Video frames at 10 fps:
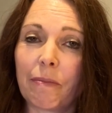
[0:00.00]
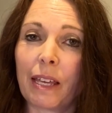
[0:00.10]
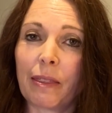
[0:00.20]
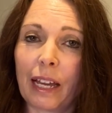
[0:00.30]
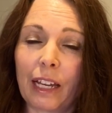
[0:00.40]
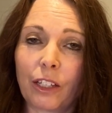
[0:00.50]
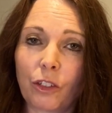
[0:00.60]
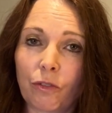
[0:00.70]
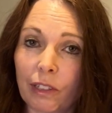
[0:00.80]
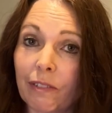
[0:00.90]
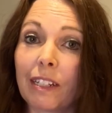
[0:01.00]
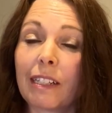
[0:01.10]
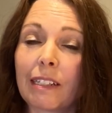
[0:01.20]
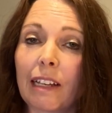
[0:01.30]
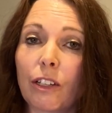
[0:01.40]
in that you've lived in
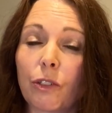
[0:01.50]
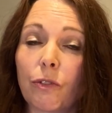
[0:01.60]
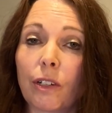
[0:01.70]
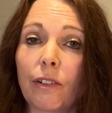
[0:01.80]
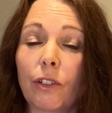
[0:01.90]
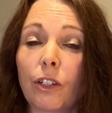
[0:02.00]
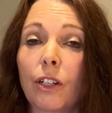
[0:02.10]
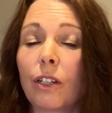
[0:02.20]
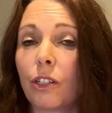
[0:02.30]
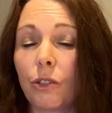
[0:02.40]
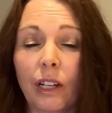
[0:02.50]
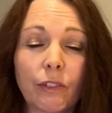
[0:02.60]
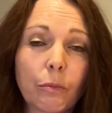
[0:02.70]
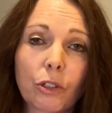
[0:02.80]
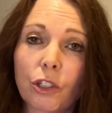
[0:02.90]
this house forever, you
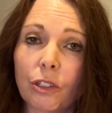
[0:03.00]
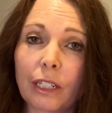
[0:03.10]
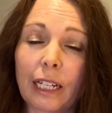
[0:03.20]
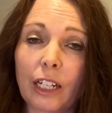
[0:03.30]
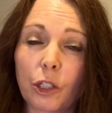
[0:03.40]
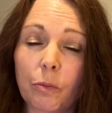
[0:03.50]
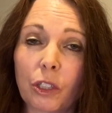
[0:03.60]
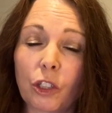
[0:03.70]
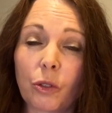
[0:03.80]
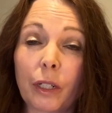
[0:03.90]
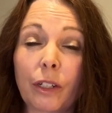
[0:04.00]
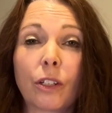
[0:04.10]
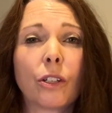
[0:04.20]
have emotional attachments to it,